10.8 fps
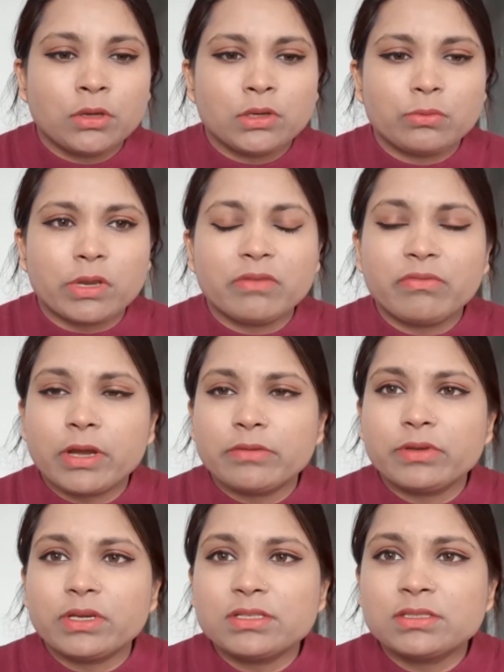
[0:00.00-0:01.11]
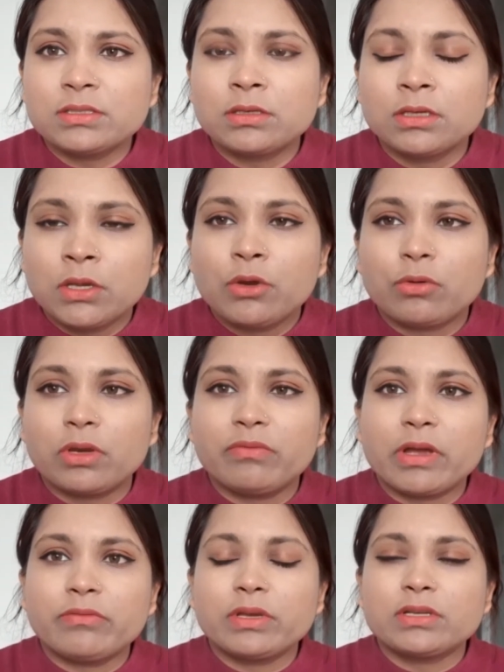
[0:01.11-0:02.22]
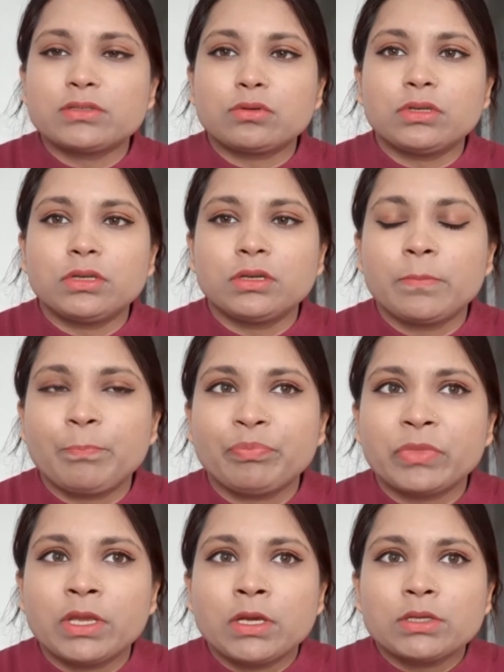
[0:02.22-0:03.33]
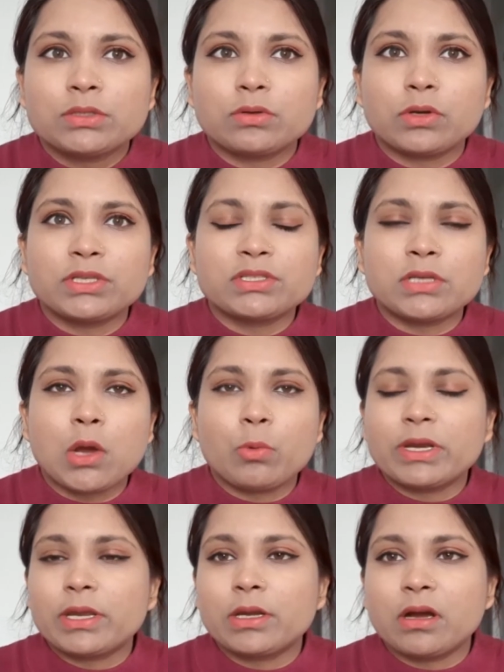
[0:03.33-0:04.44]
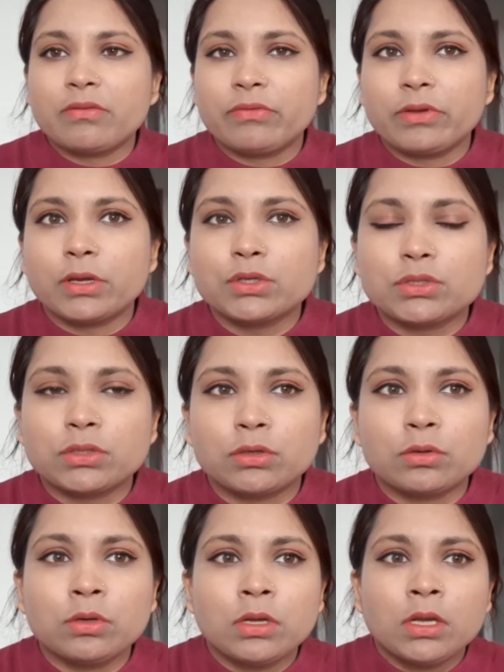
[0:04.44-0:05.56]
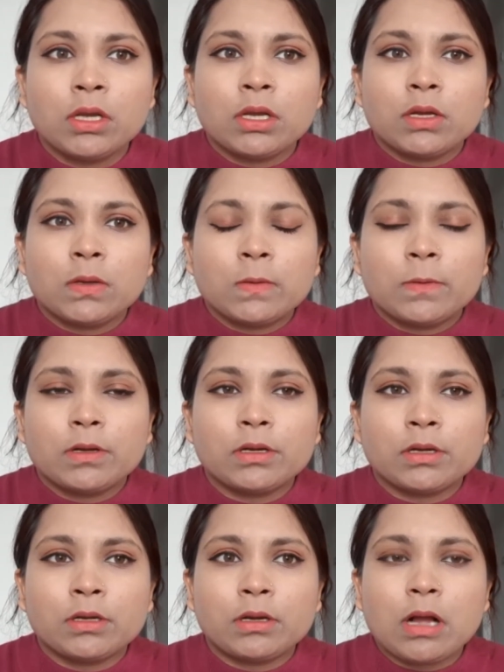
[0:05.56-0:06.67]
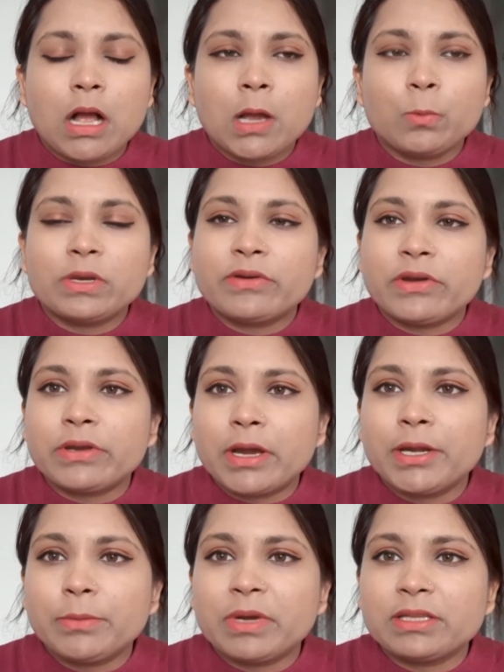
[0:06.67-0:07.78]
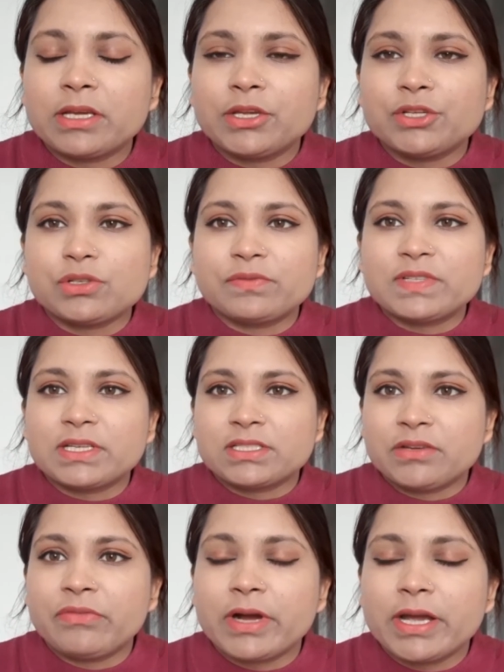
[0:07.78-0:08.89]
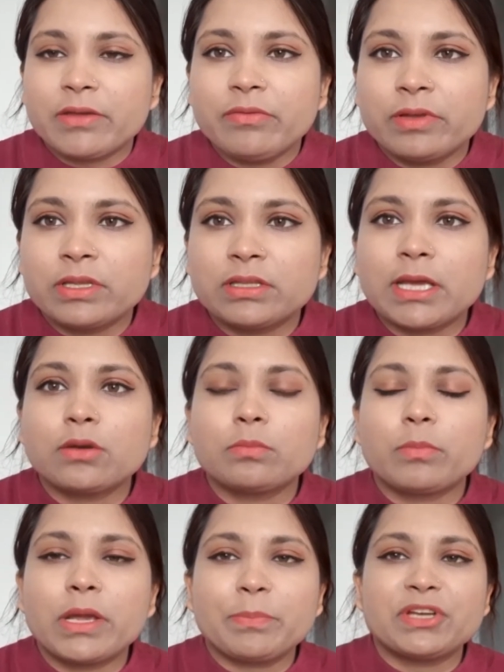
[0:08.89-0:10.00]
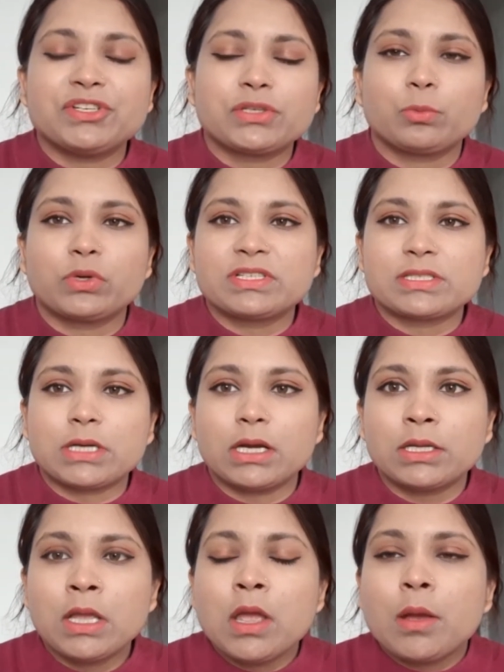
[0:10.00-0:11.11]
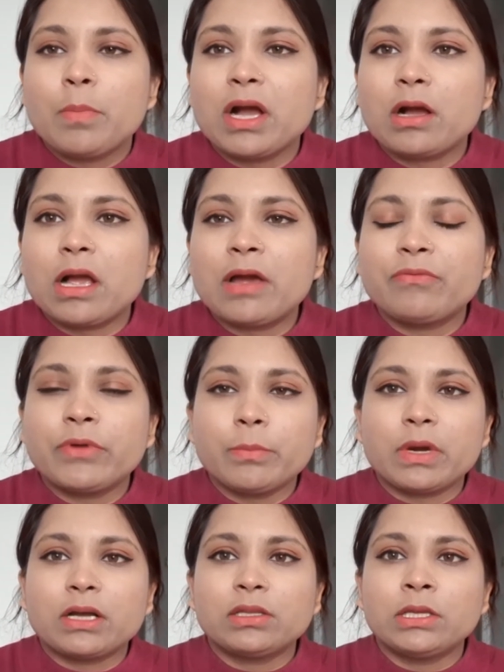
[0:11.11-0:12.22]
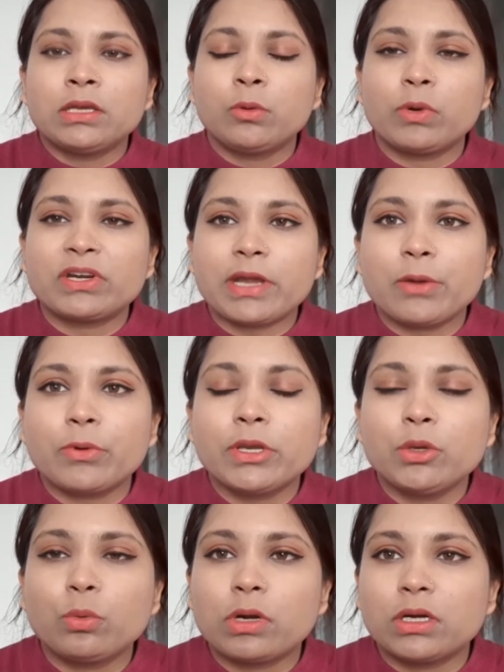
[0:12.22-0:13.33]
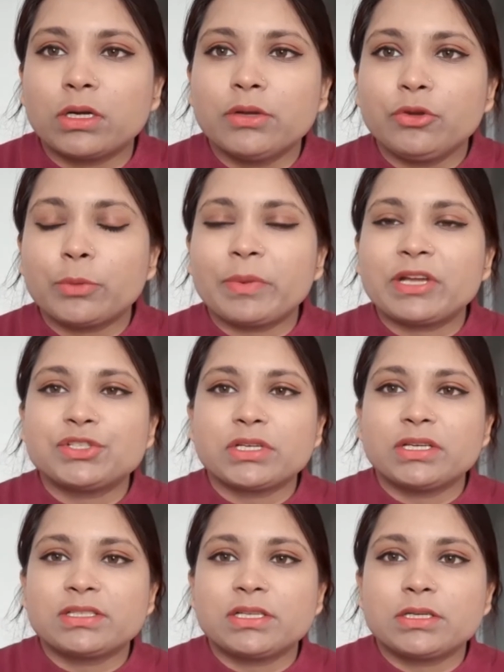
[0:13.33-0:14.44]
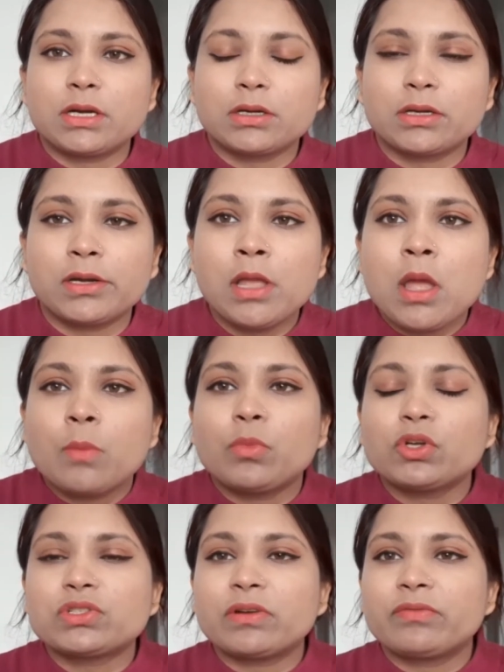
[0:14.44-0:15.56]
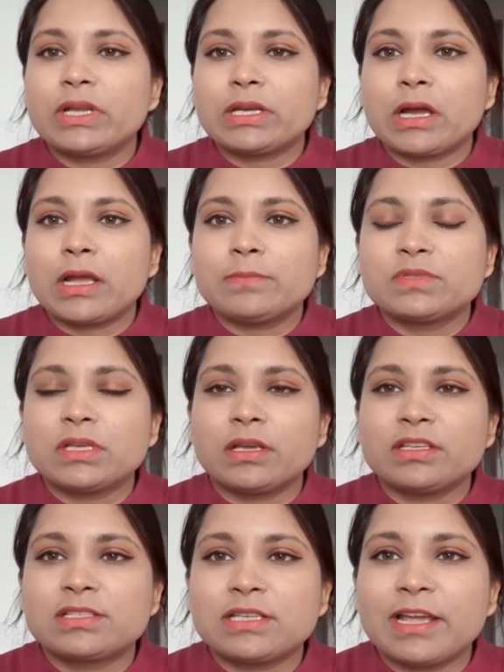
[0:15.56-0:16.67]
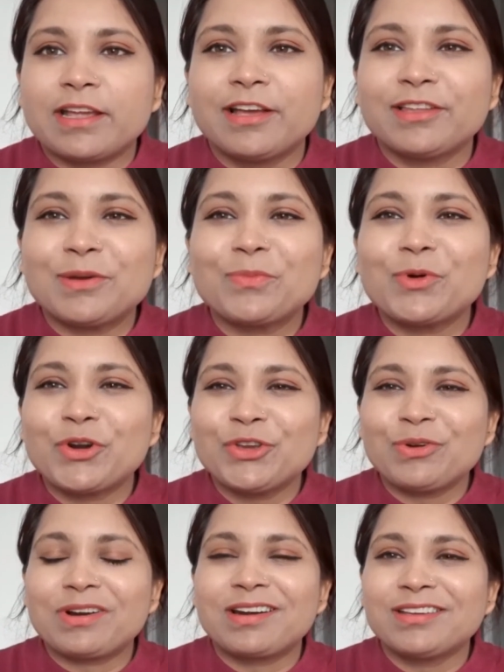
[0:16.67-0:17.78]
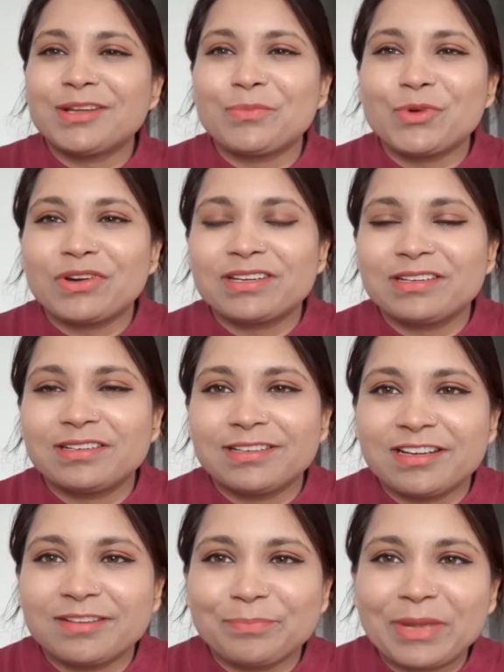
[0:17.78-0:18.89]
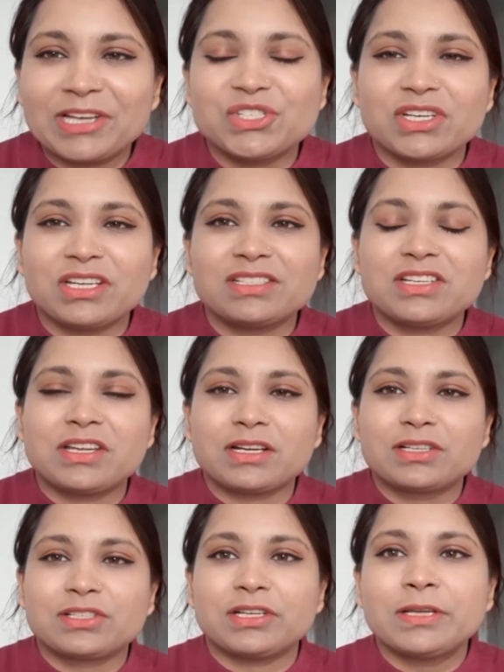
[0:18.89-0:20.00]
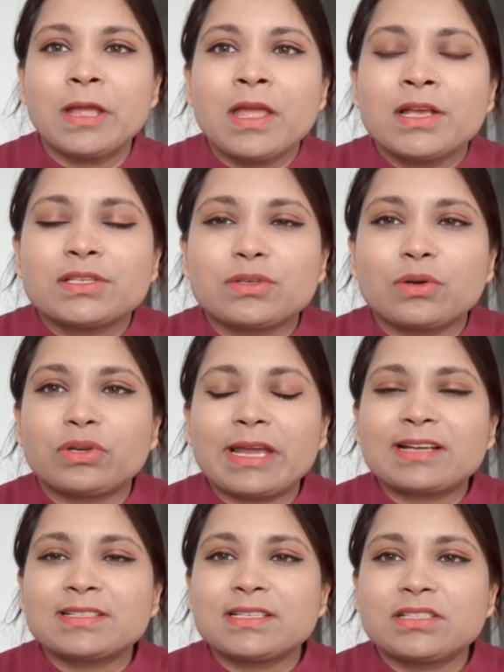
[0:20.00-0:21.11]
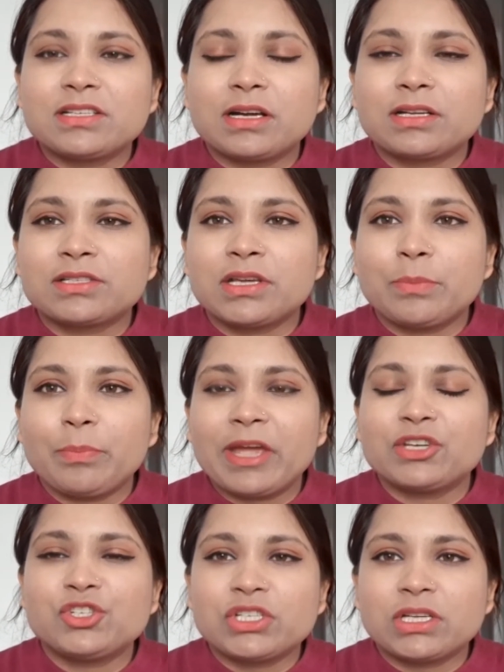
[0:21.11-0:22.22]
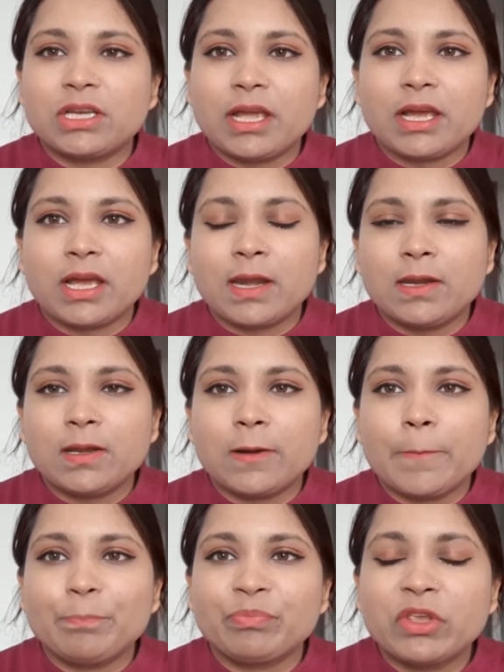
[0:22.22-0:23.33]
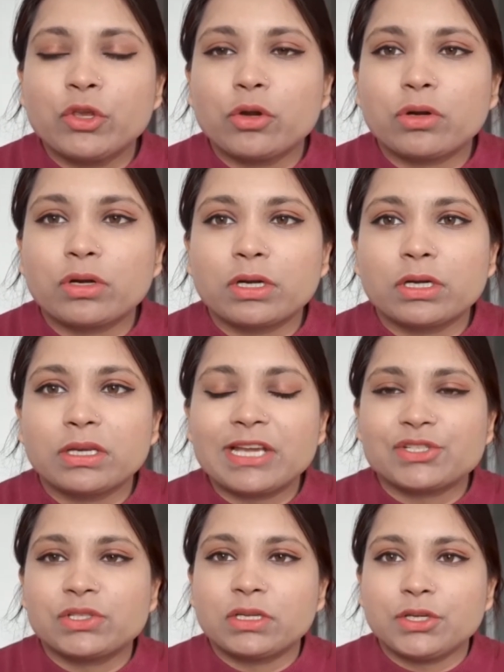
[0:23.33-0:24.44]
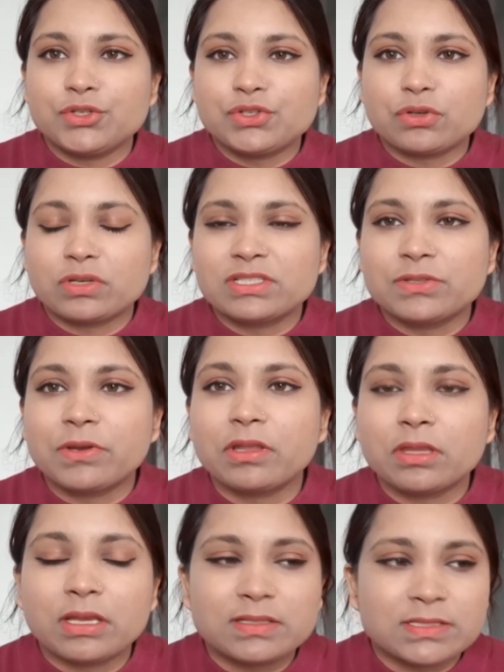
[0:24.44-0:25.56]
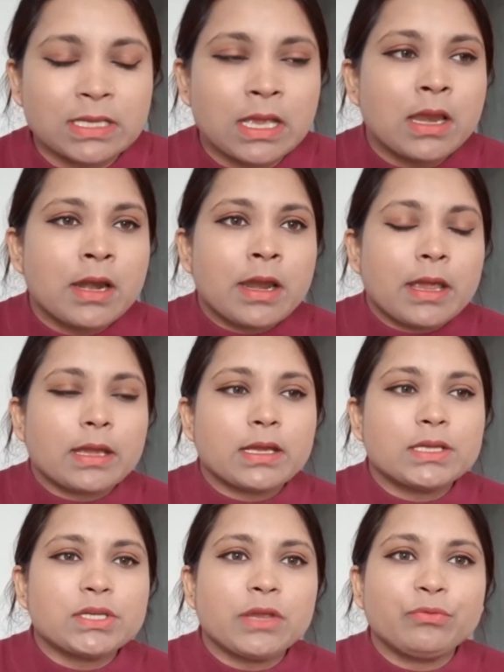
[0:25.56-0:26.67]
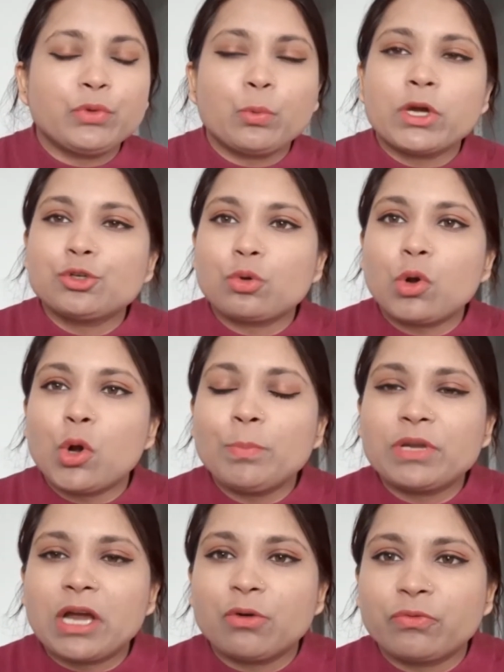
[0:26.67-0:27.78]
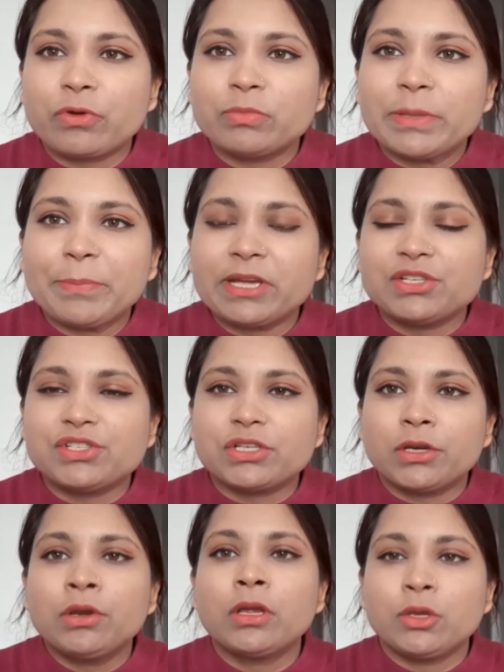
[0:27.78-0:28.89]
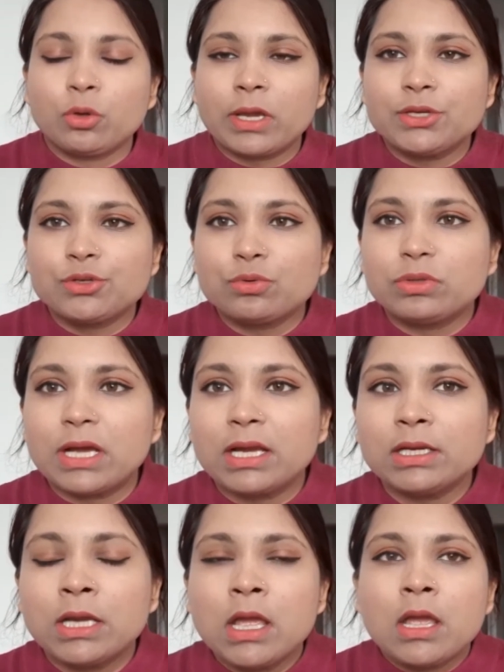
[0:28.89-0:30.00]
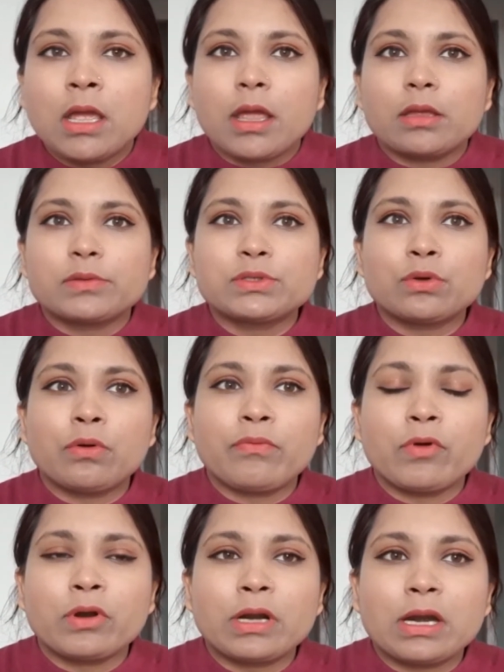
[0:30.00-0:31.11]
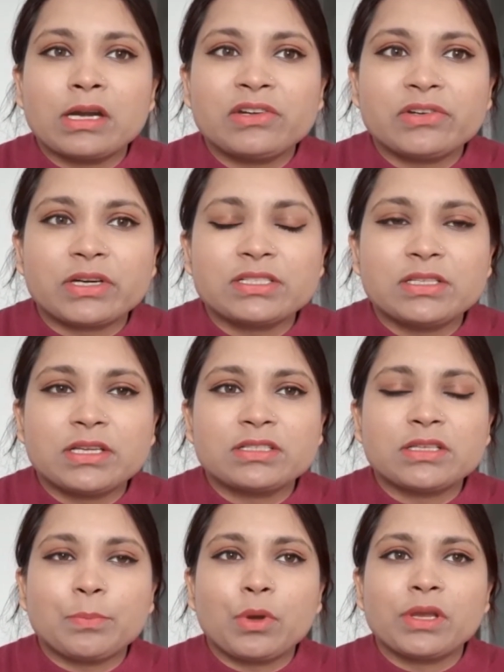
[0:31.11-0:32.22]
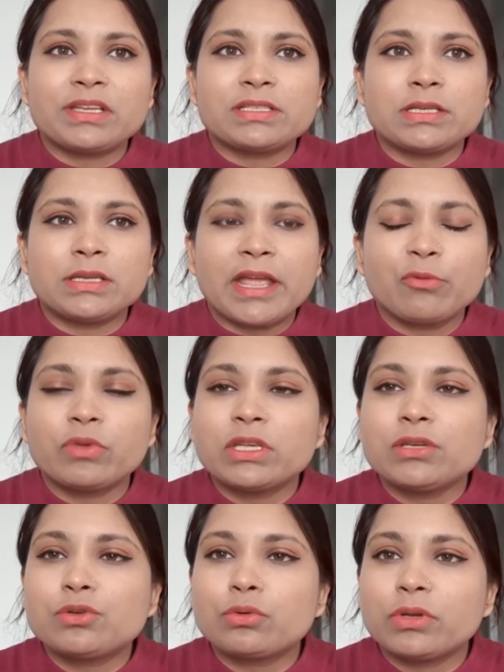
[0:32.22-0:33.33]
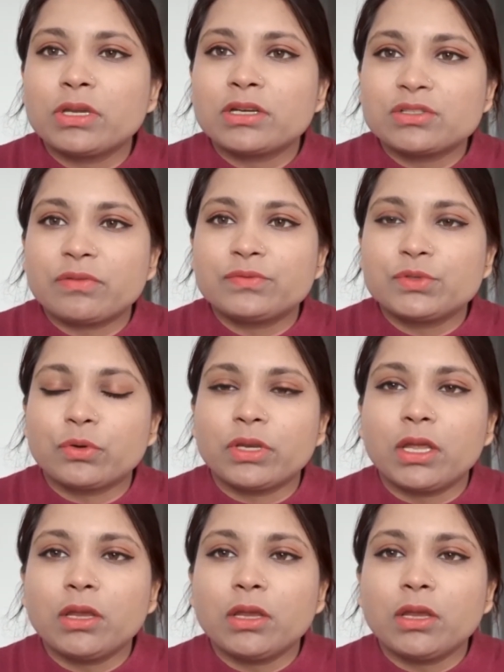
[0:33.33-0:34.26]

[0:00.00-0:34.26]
25 years old. So it's now 1.5 years. So I will retire by the age of 65, then my pension would start. But every month, whatever you earn, your pension is deducted. Most of the times it's like the more you earn, the more pension is deducted. So tax is deducted, pension, and your national insurance, 3 things. And if you want to opt out from the pension, you can do that. So for our trust, there is a policy like within 2 years of joining,